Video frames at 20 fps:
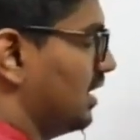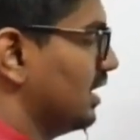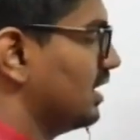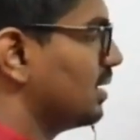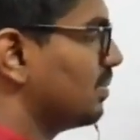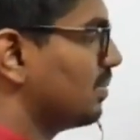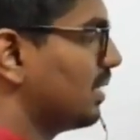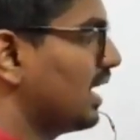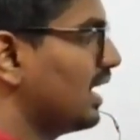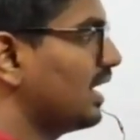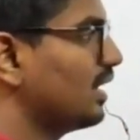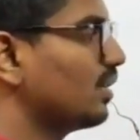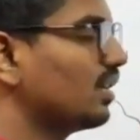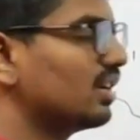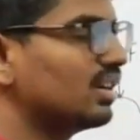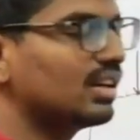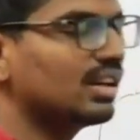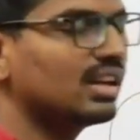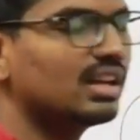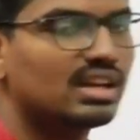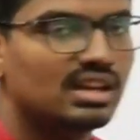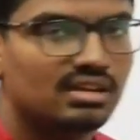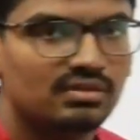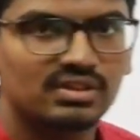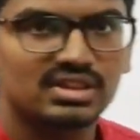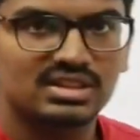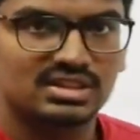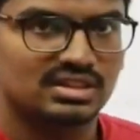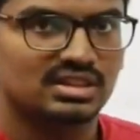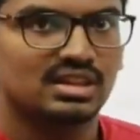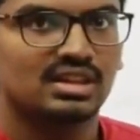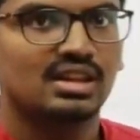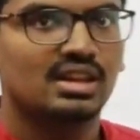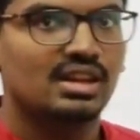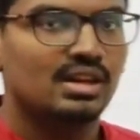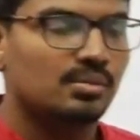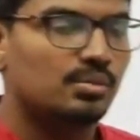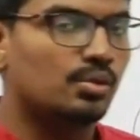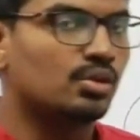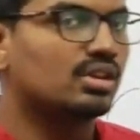in the plane or train in which
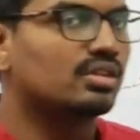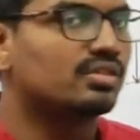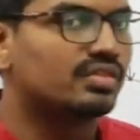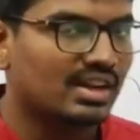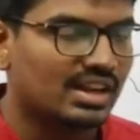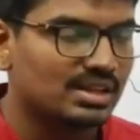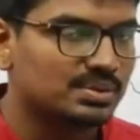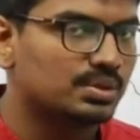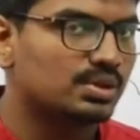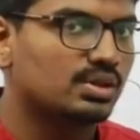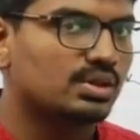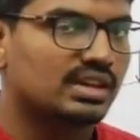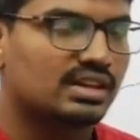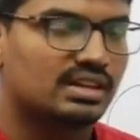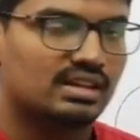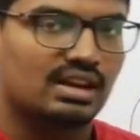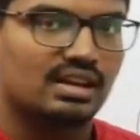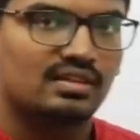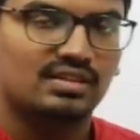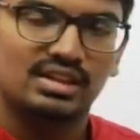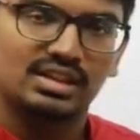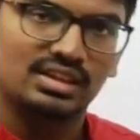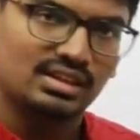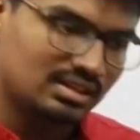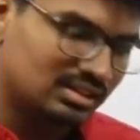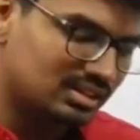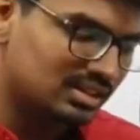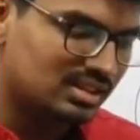mode of transport you are traveling.